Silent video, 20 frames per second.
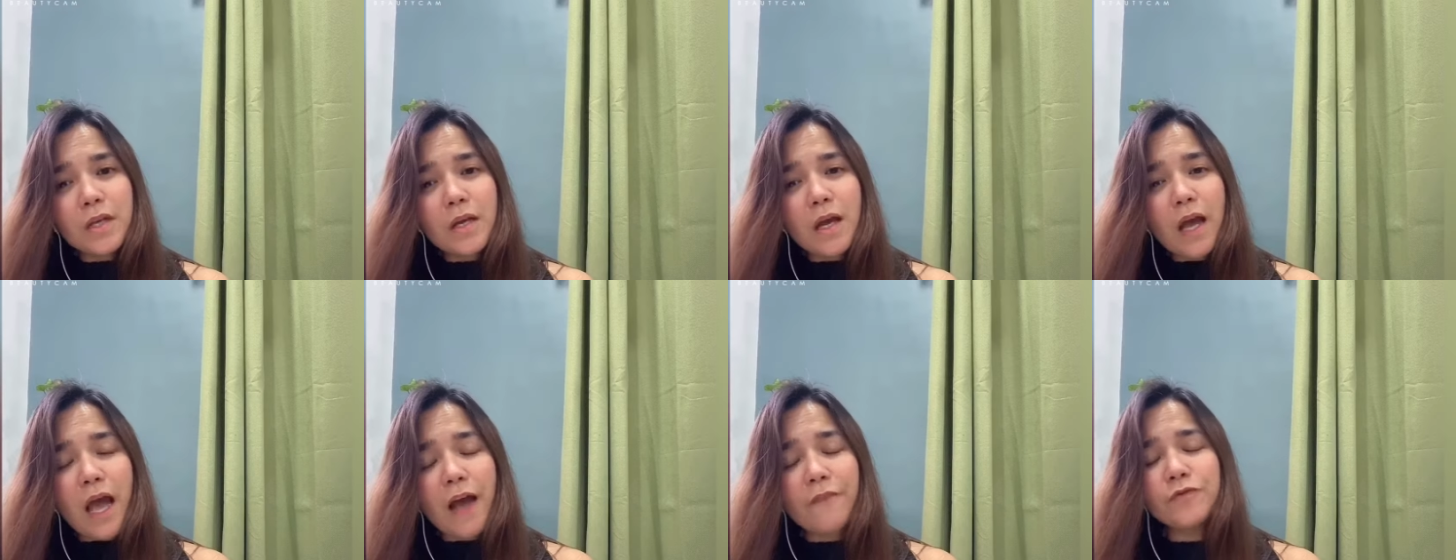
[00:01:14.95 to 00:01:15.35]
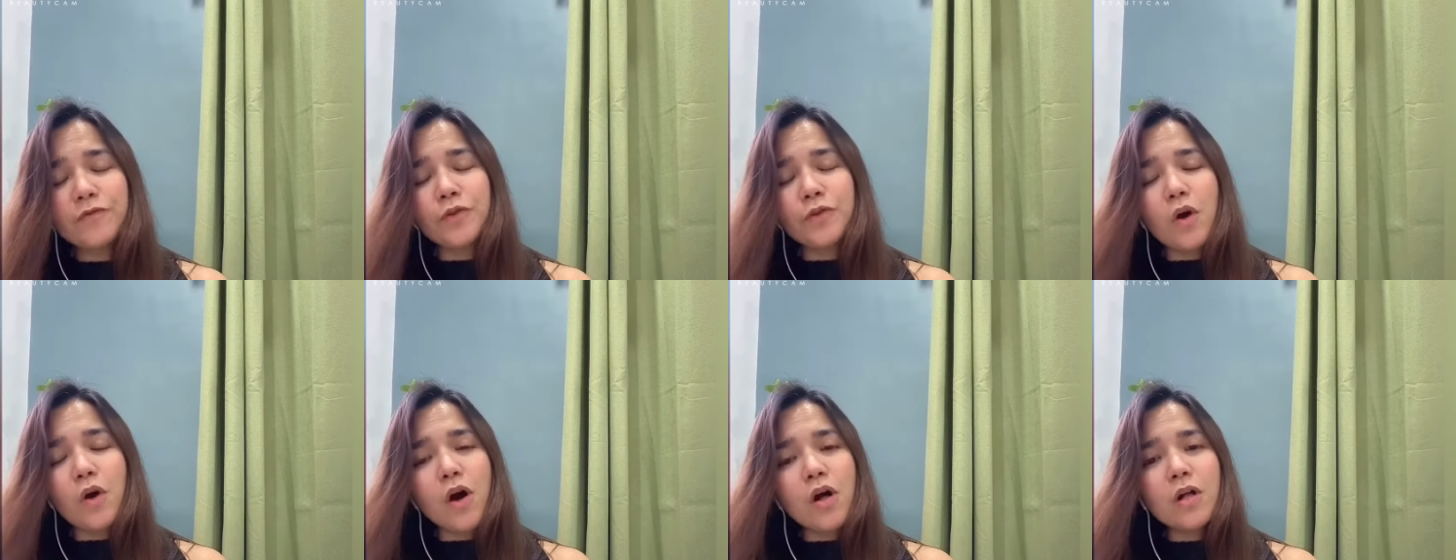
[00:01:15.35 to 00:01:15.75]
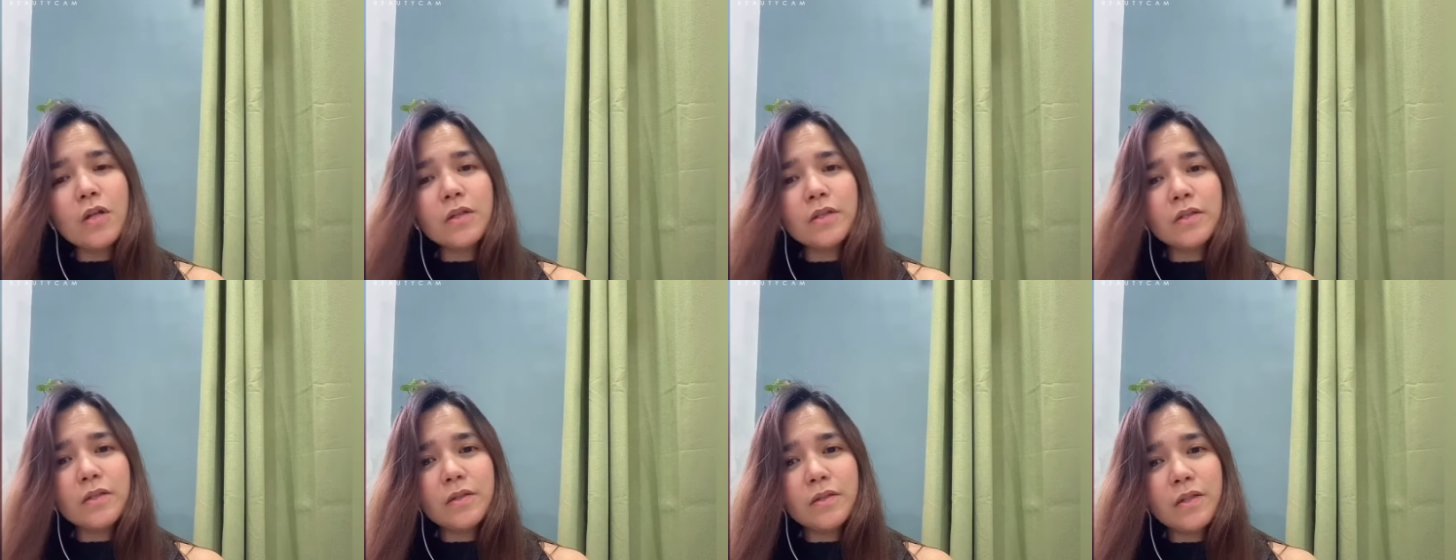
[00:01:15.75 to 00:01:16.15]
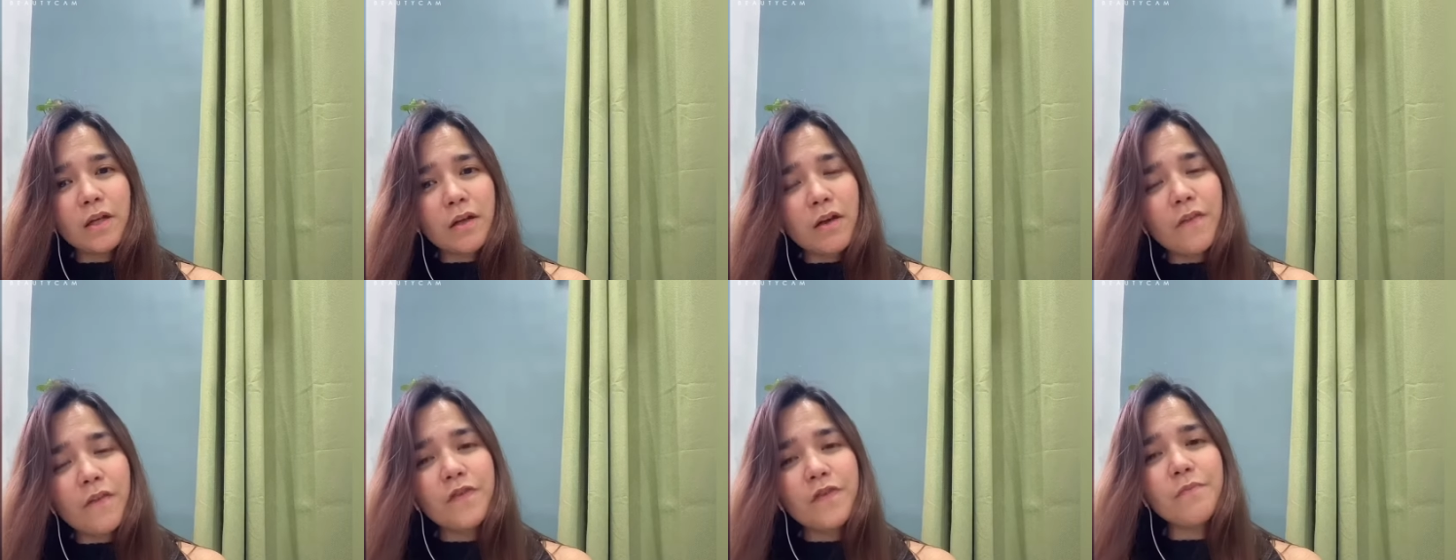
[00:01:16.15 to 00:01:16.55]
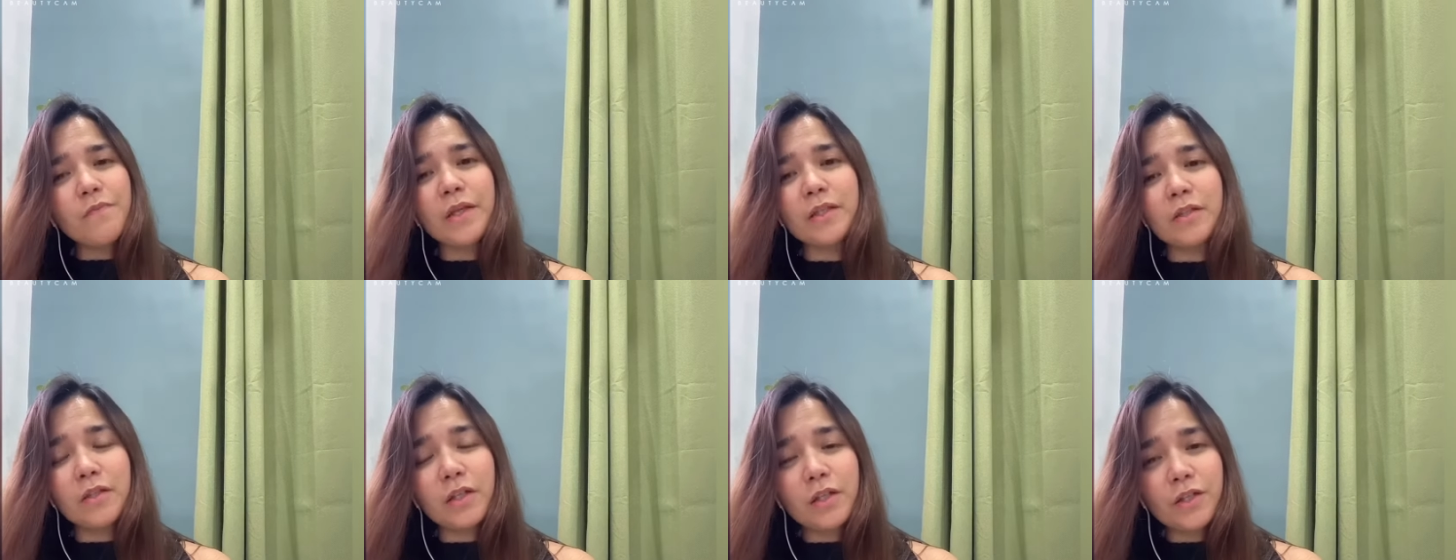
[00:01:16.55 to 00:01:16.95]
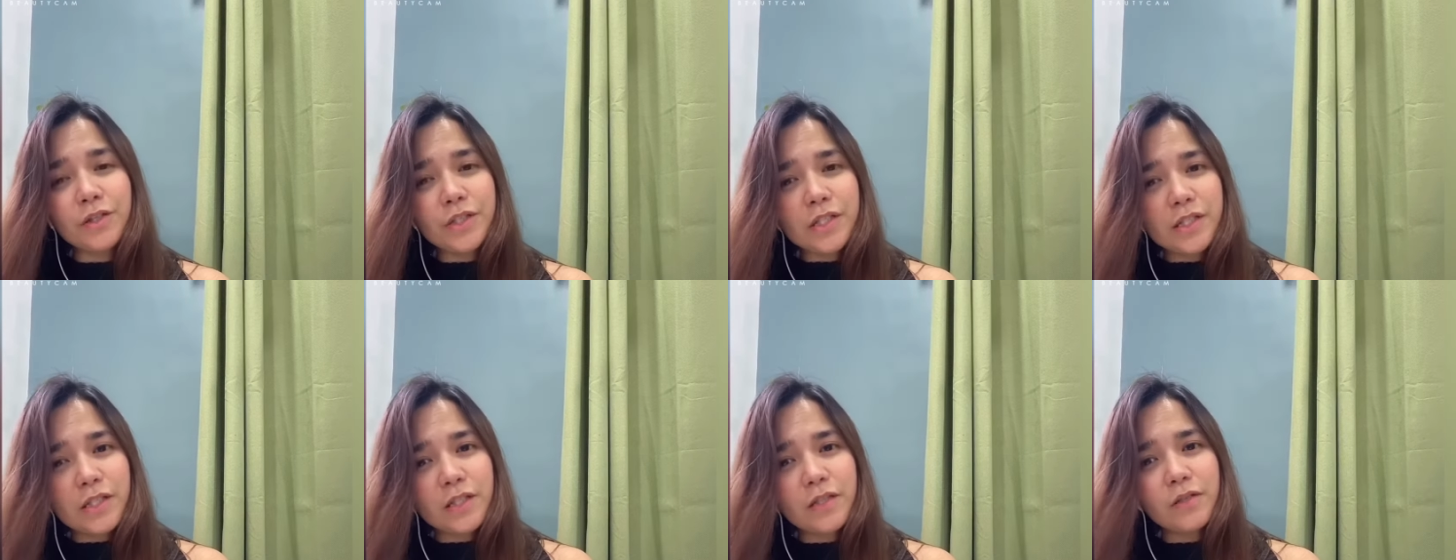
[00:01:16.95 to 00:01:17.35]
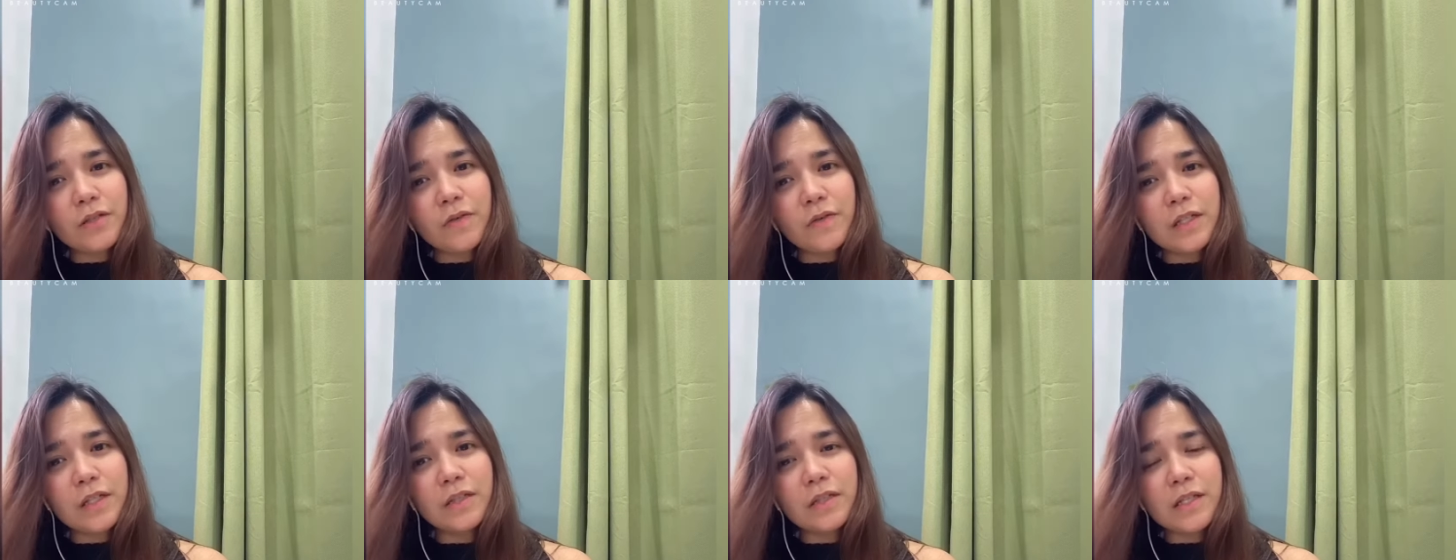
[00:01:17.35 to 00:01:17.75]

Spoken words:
After all, the government are considering